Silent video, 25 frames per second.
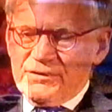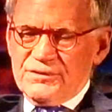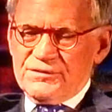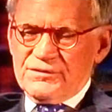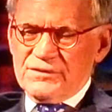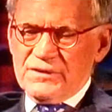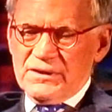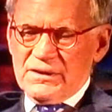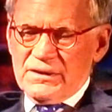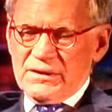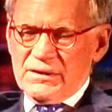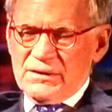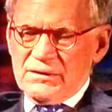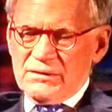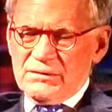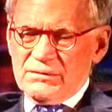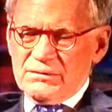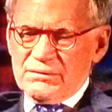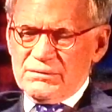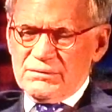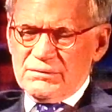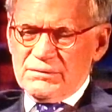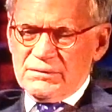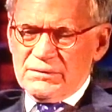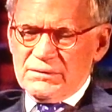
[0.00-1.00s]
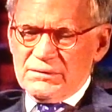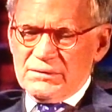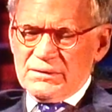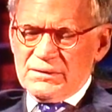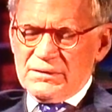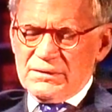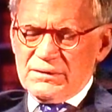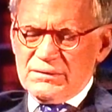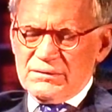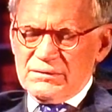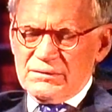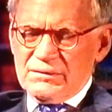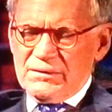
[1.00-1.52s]
was uh,
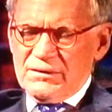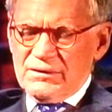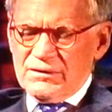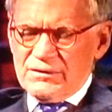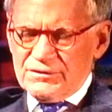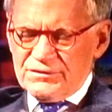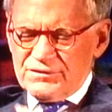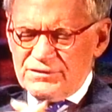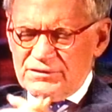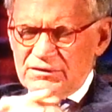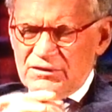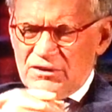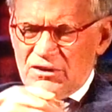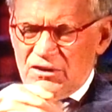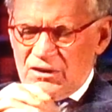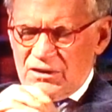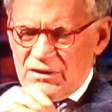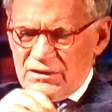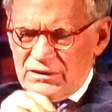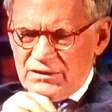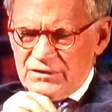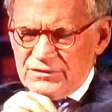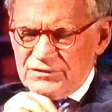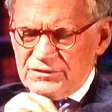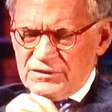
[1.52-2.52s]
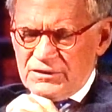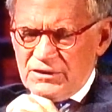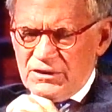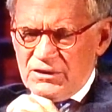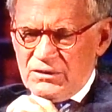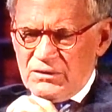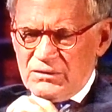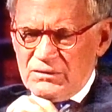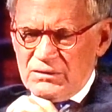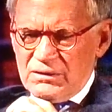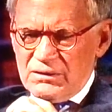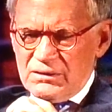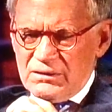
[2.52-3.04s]
uh, years, and years
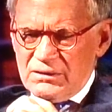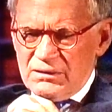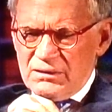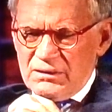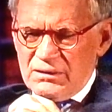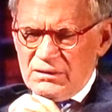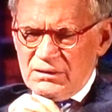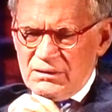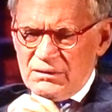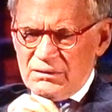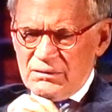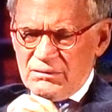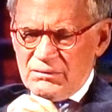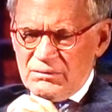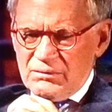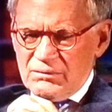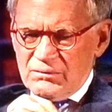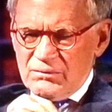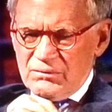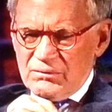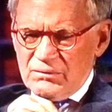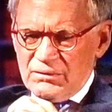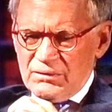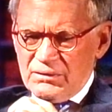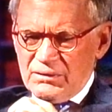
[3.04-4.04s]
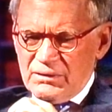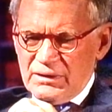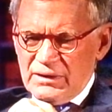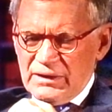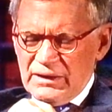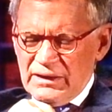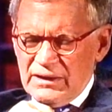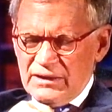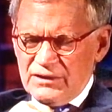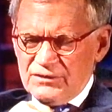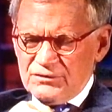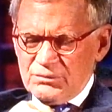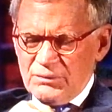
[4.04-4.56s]
ago.
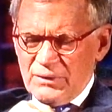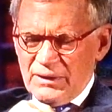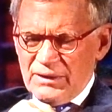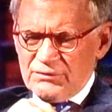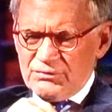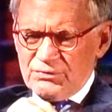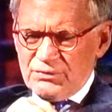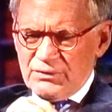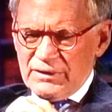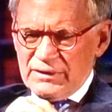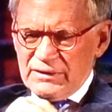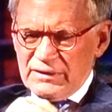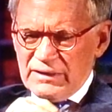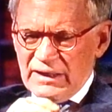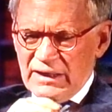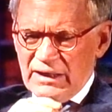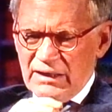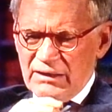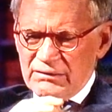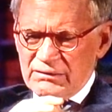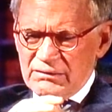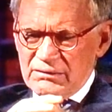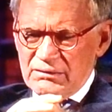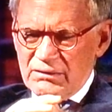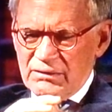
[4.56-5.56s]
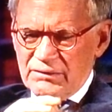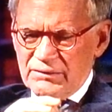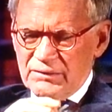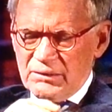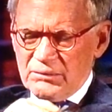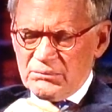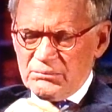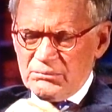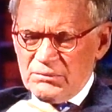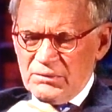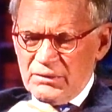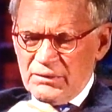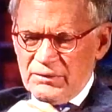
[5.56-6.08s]
he and his wife were in town on
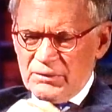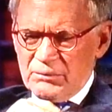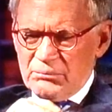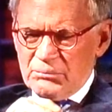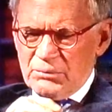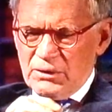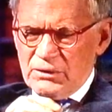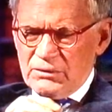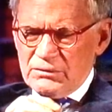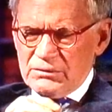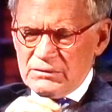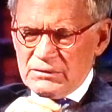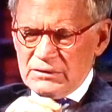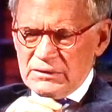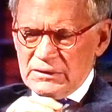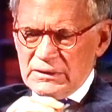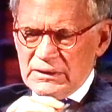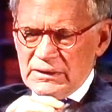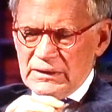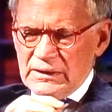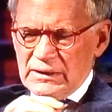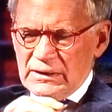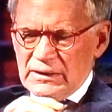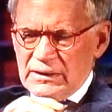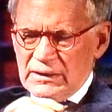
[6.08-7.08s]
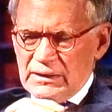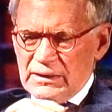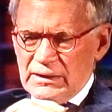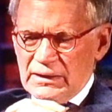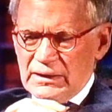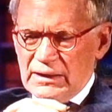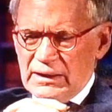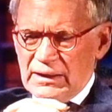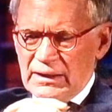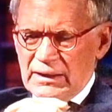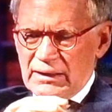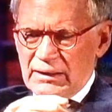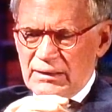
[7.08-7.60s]
their, on their boat,
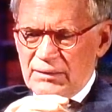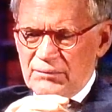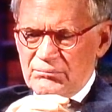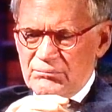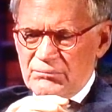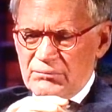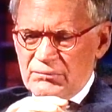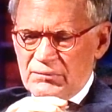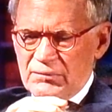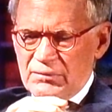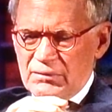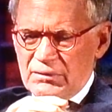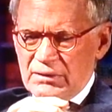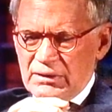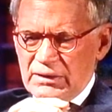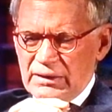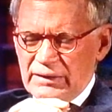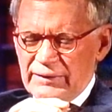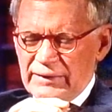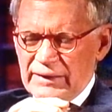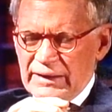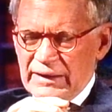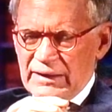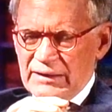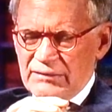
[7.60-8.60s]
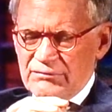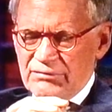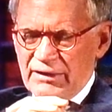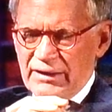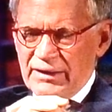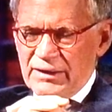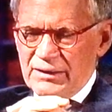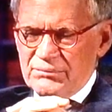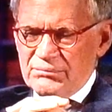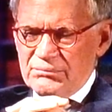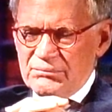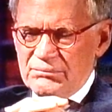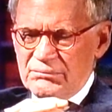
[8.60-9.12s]
and they
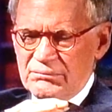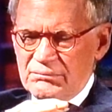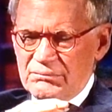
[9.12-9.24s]
invited